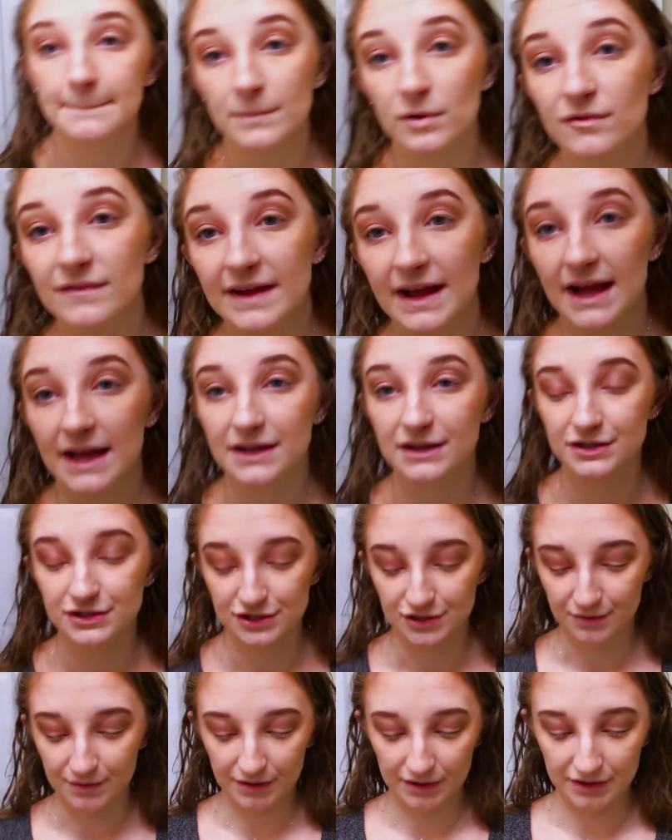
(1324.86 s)
moving on,
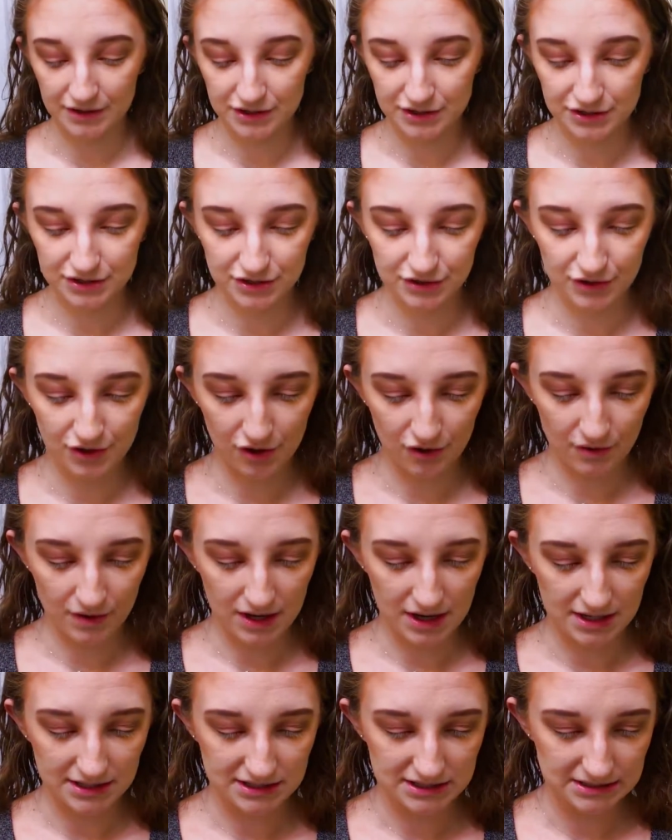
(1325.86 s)
so we're going to go
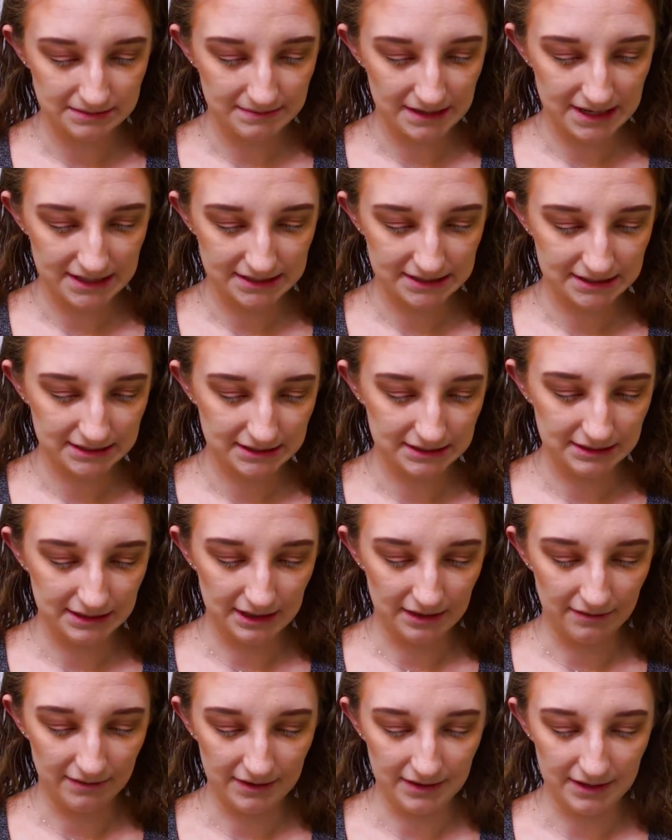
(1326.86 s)
on to
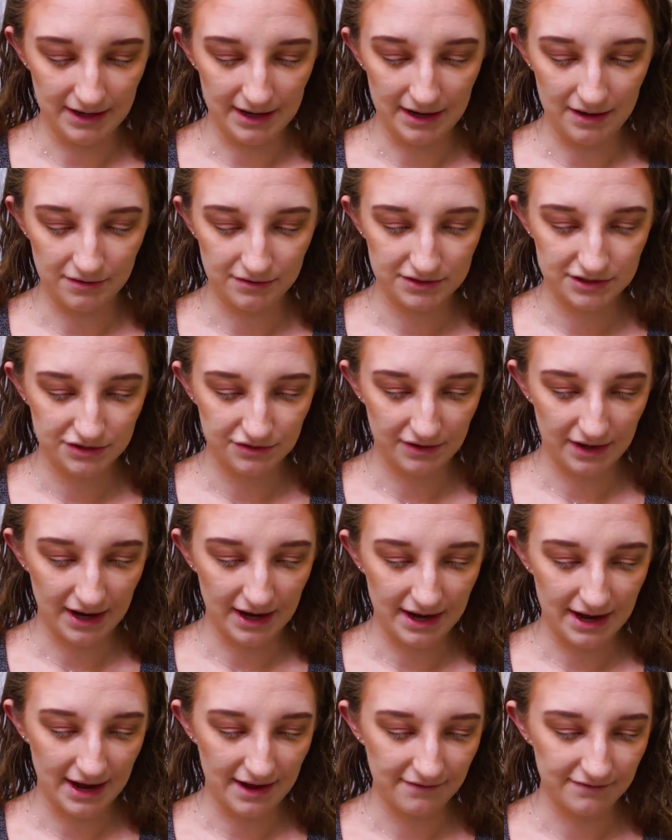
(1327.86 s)
mascara now. So
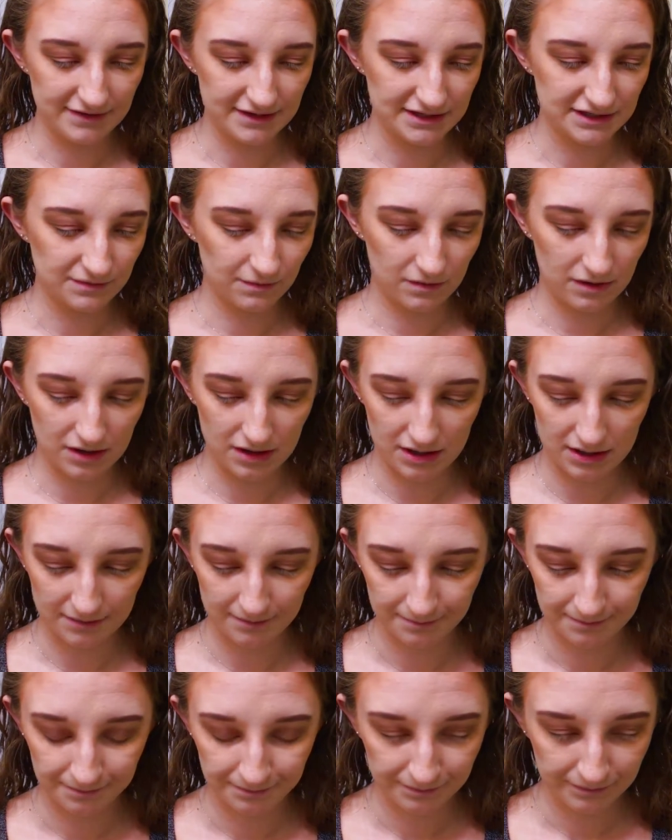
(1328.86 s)
I have this
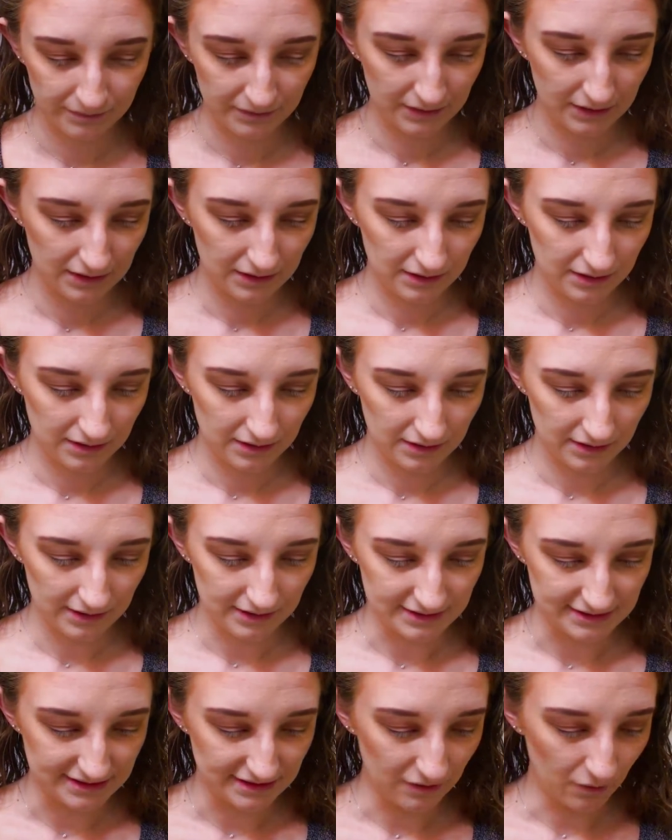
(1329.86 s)
one.
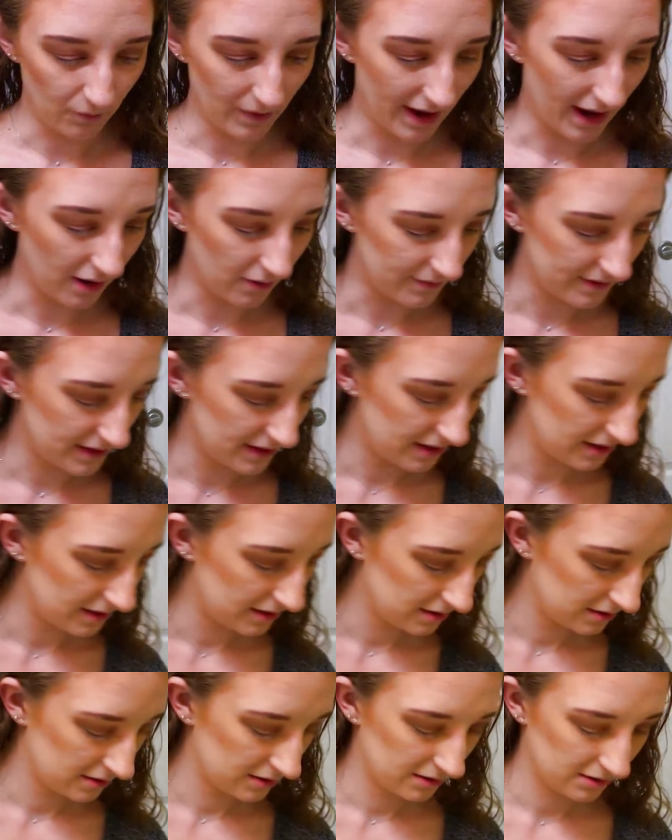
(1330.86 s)
It is the
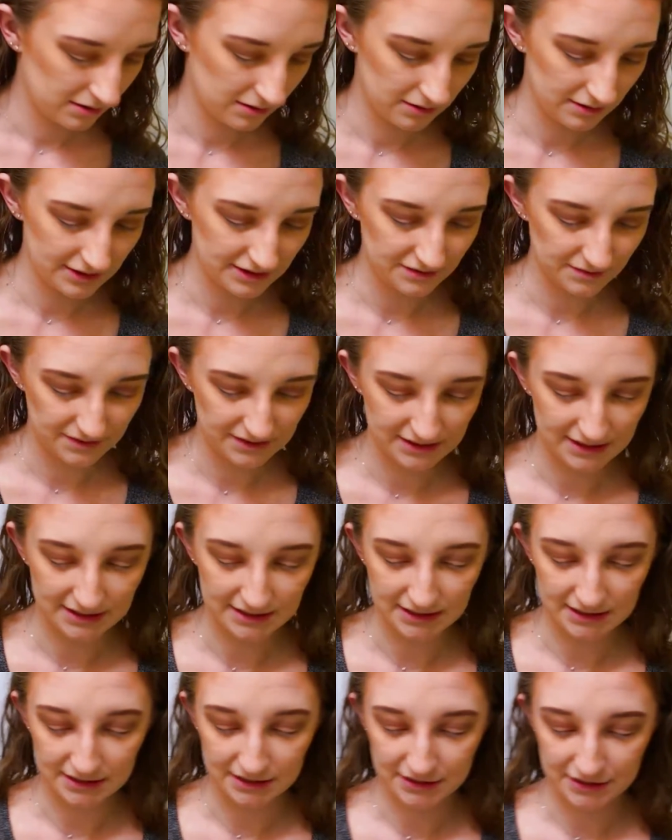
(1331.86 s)
Wowie. This one
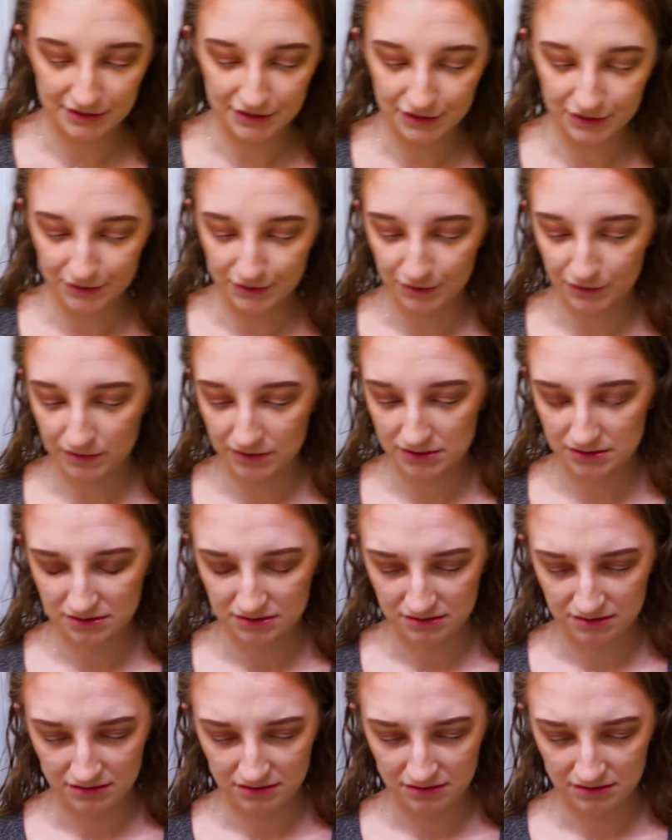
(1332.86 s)
says it's new.